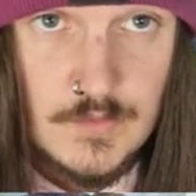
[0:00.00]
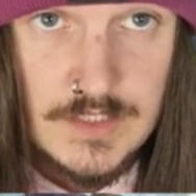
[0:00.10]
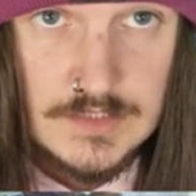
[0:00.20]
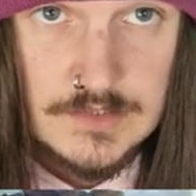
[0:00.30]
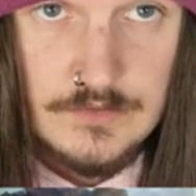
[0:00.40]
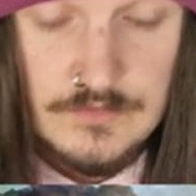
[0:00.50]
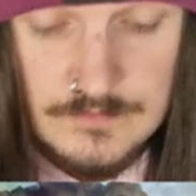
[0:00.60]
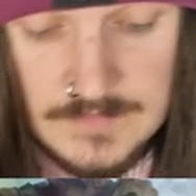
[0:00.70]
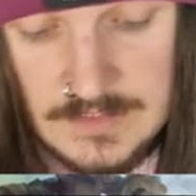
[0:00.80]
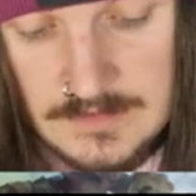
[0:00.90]
Swing at 2.
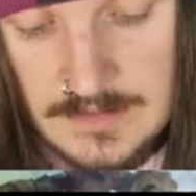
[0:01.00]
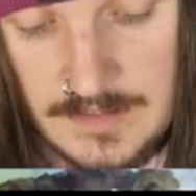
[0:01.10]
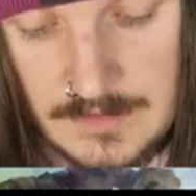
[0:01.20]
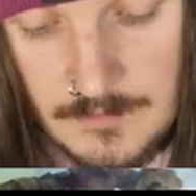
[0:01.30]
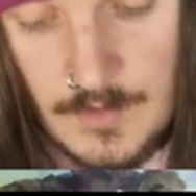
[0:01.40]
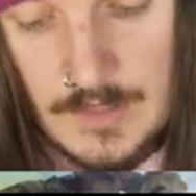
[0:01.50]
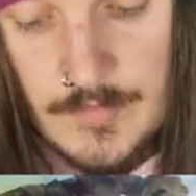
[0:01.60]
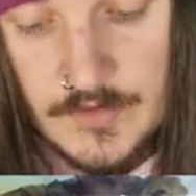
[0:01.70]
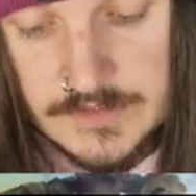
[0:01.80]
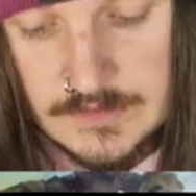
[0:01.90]
And my
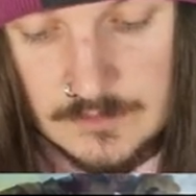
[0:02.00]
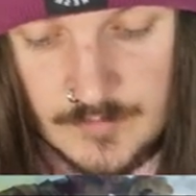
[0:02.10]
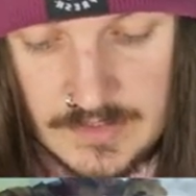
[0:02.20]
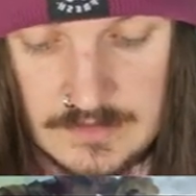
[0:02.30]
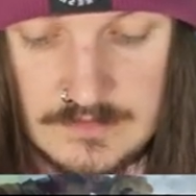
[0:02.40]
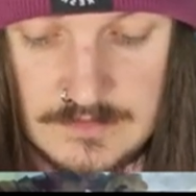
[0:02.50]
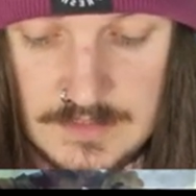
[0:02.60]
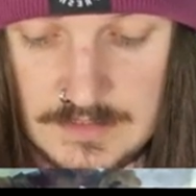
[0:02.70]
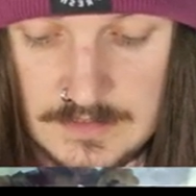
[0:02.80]
personal opinion,